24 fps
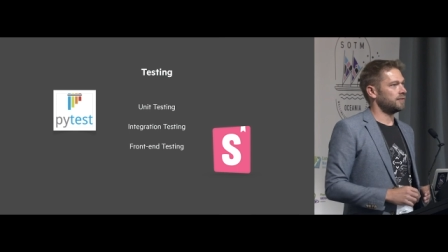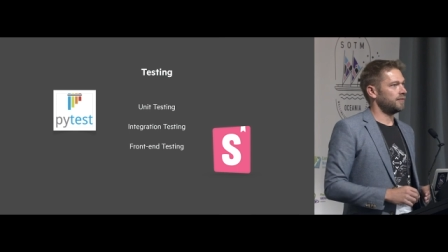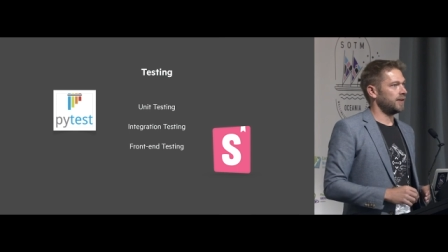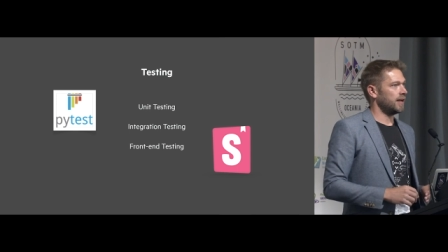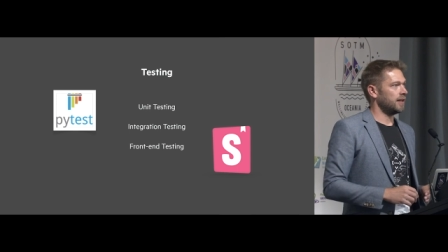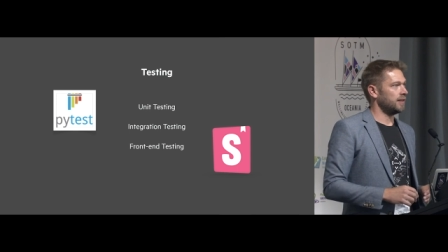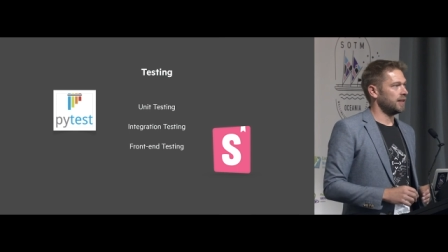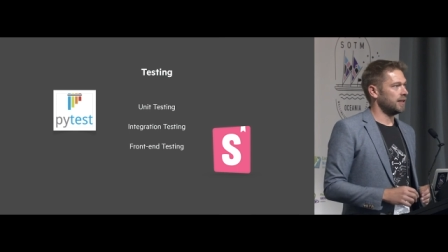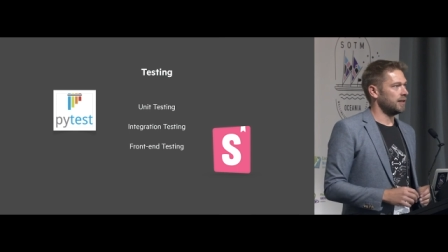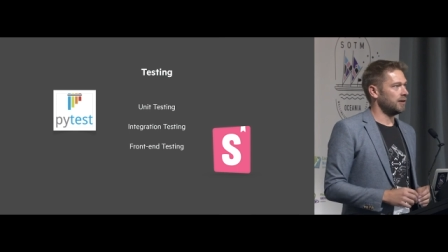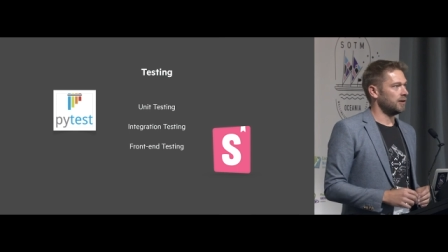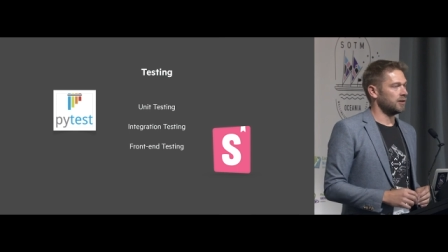
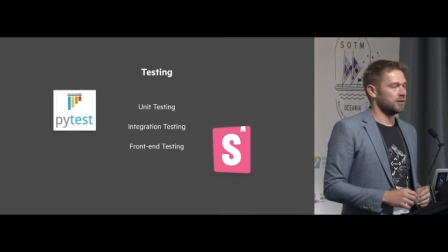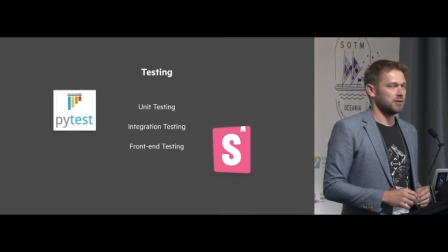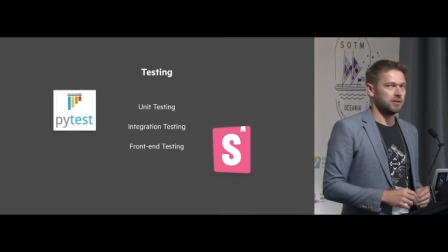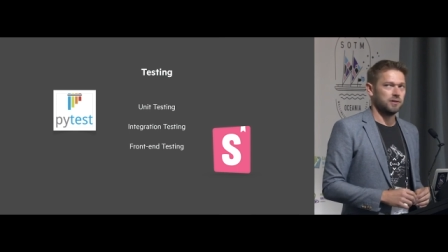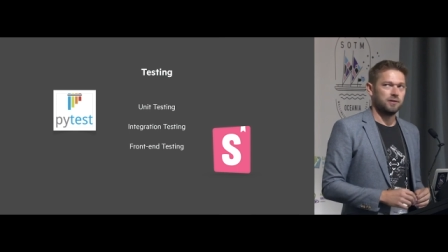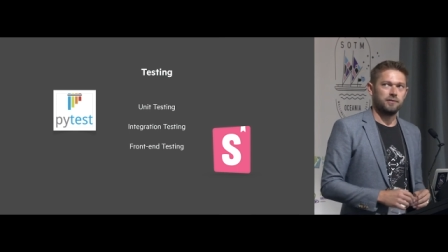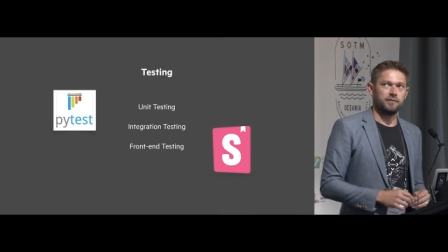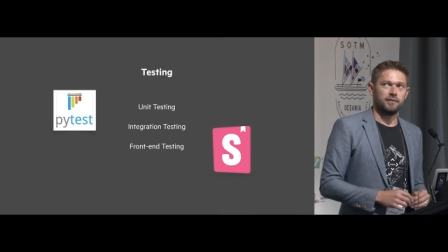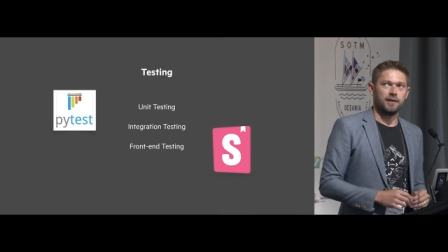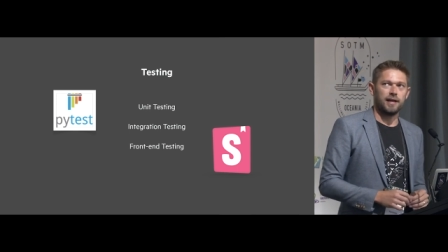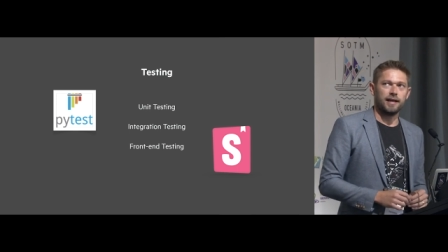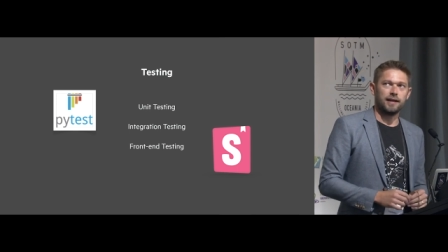found the odd
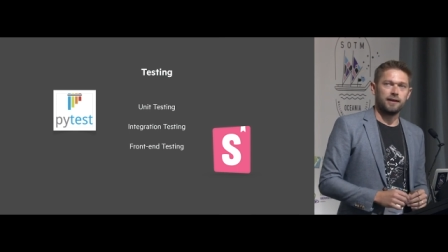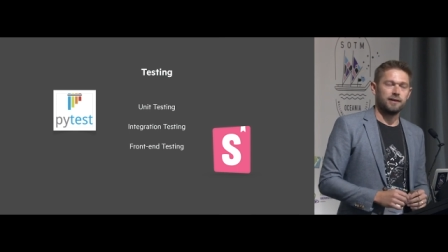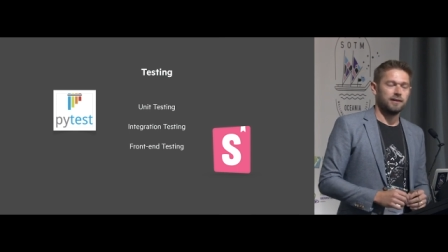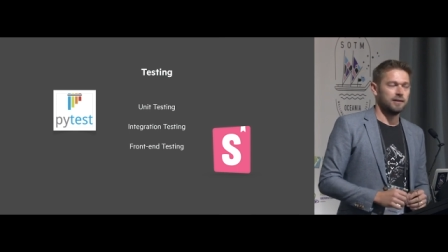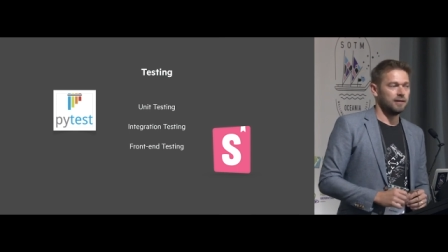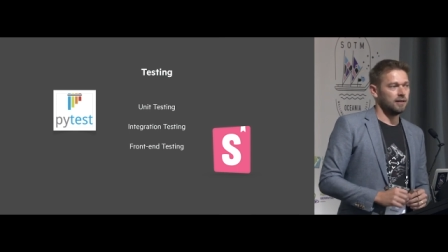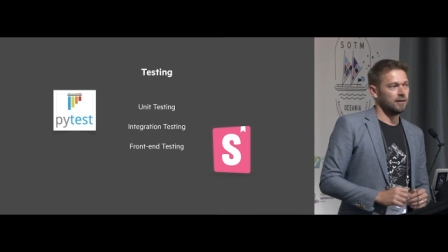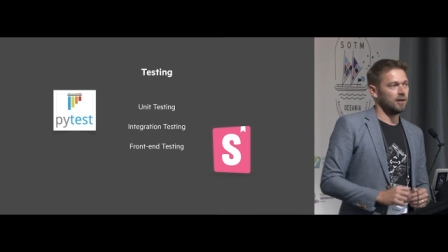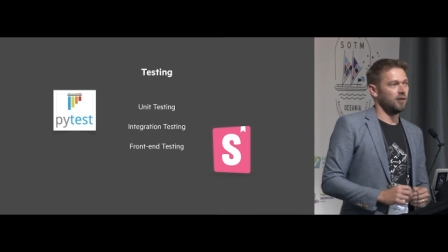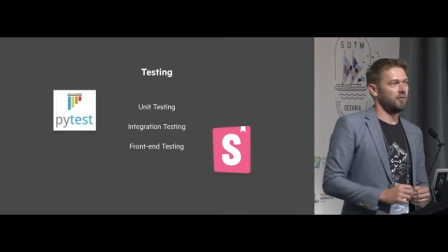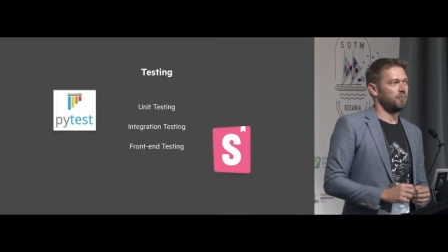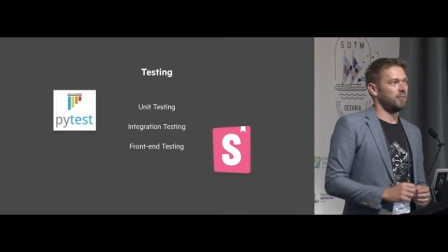sort of like
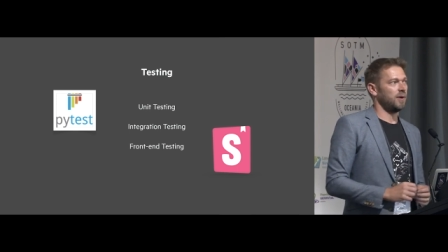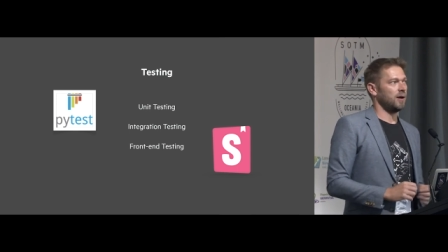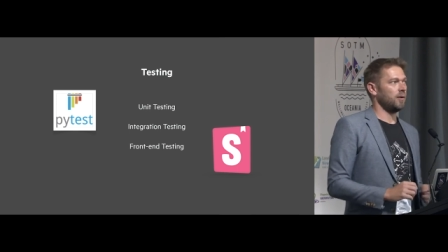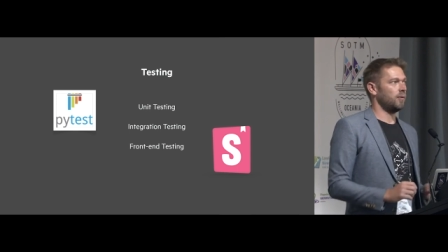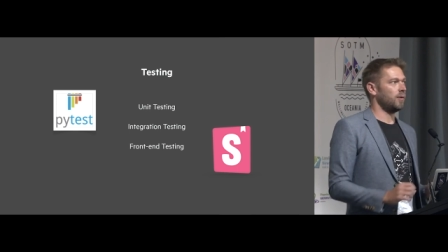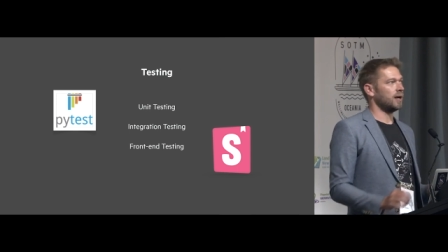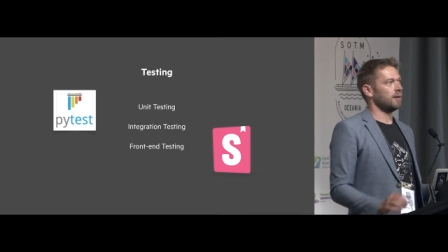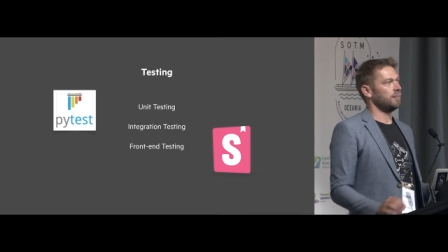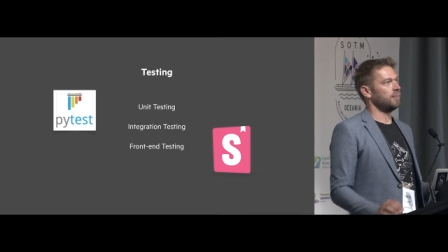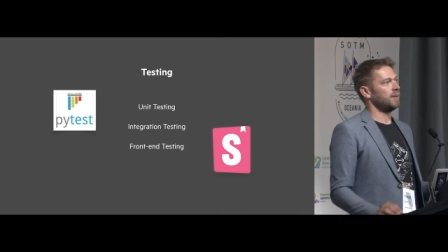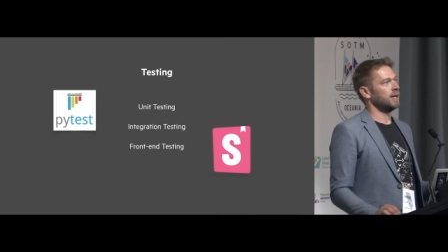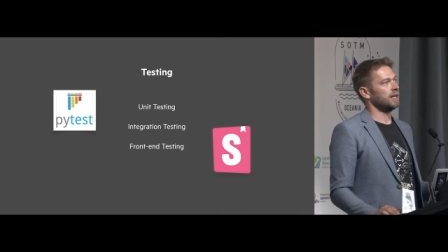off by
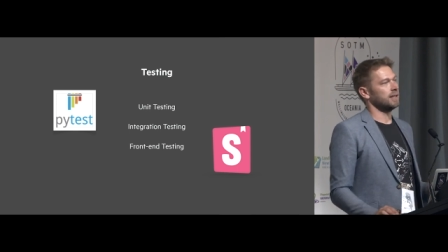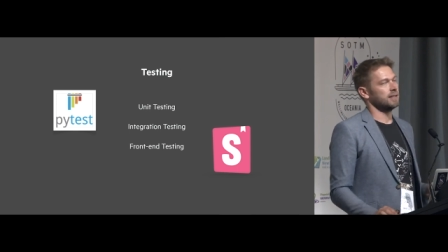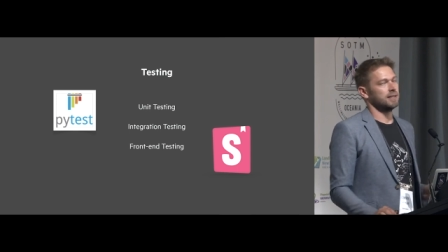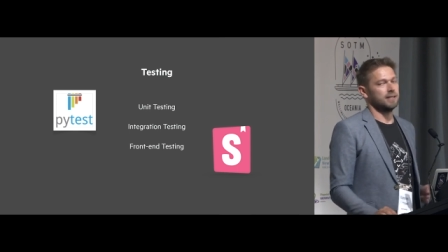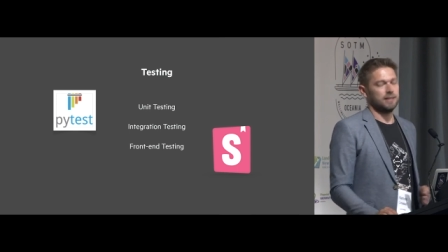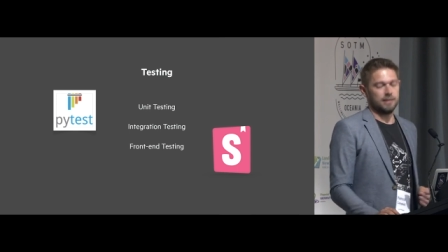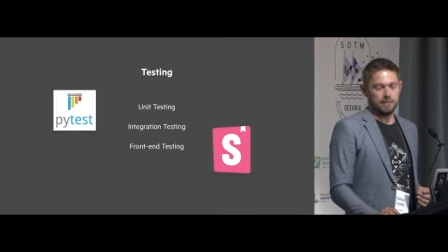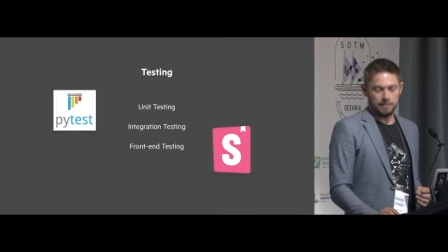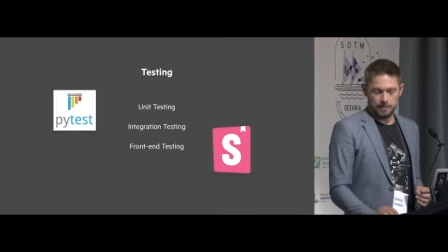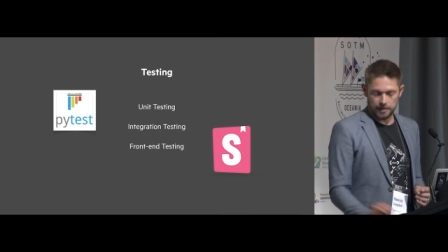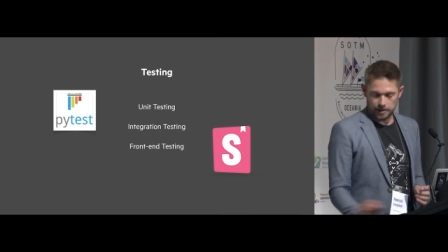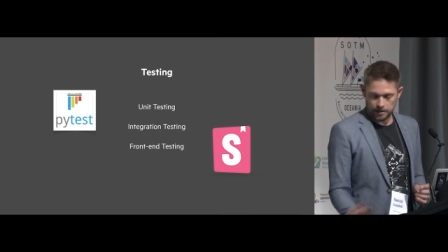one bugs in,